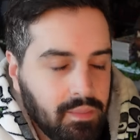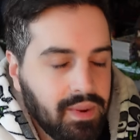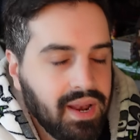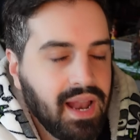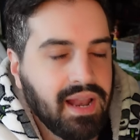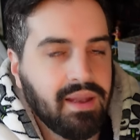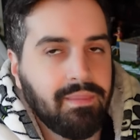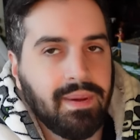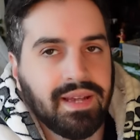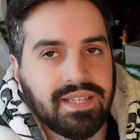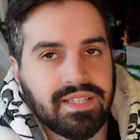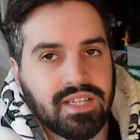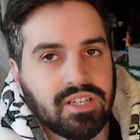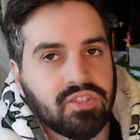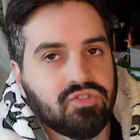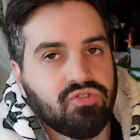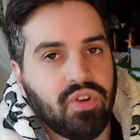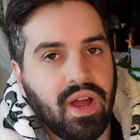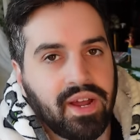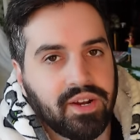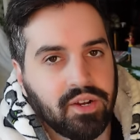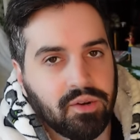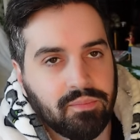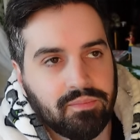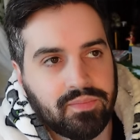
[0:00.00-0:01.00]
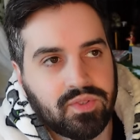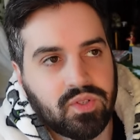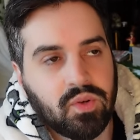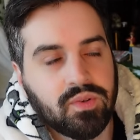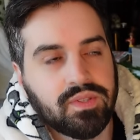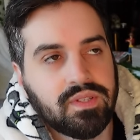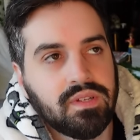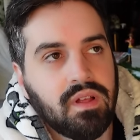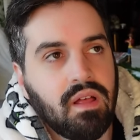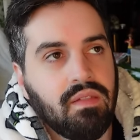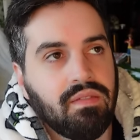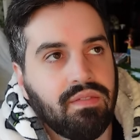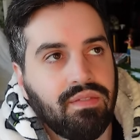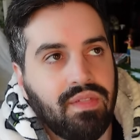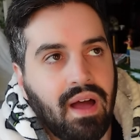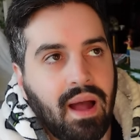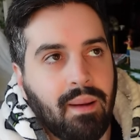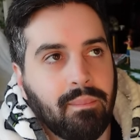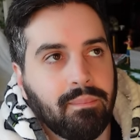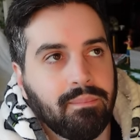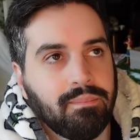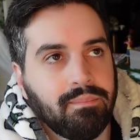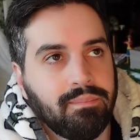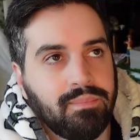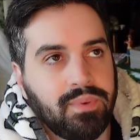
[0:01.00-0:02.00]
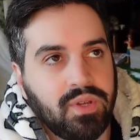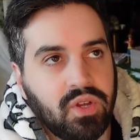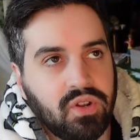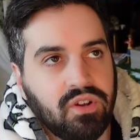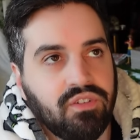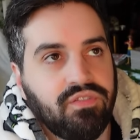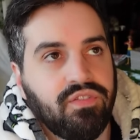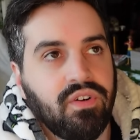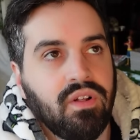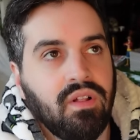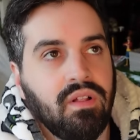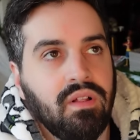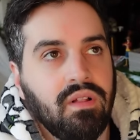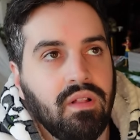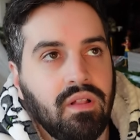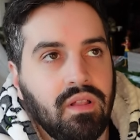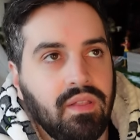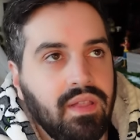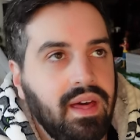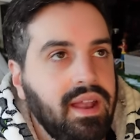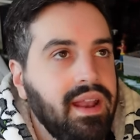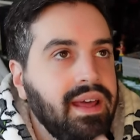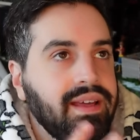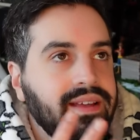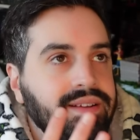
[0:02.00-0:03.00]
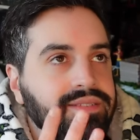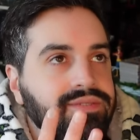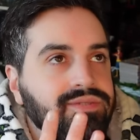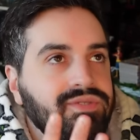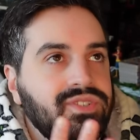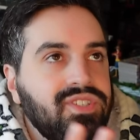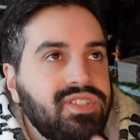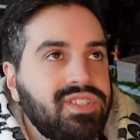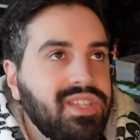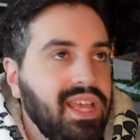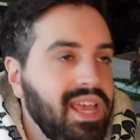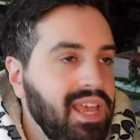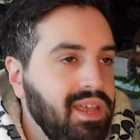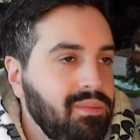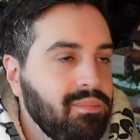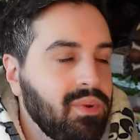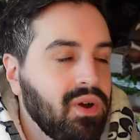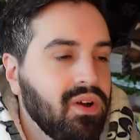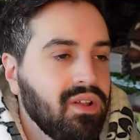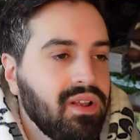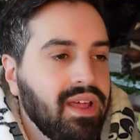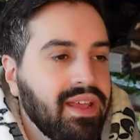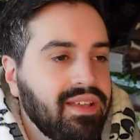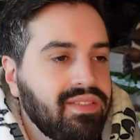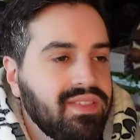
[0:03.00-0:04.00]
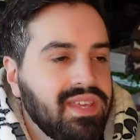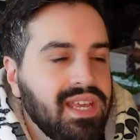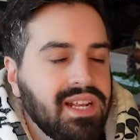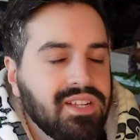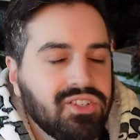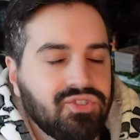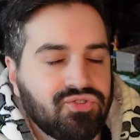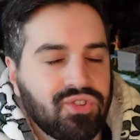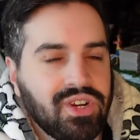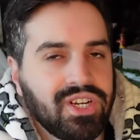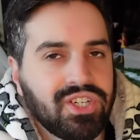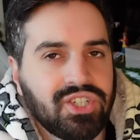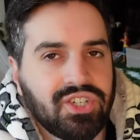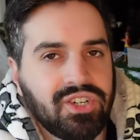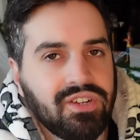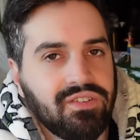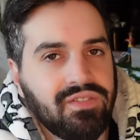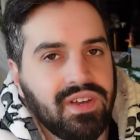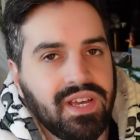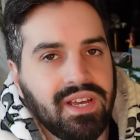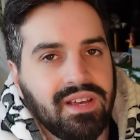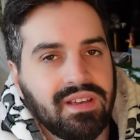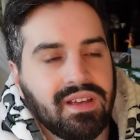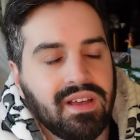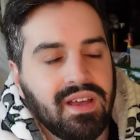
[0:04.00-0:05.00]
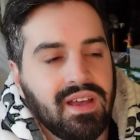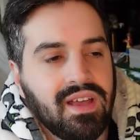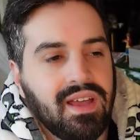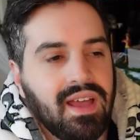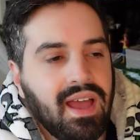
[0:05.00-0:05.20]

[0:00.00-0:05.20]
I mean, Alabasta is dried up, so it's not that beautiful that I can see, but like the illustration of it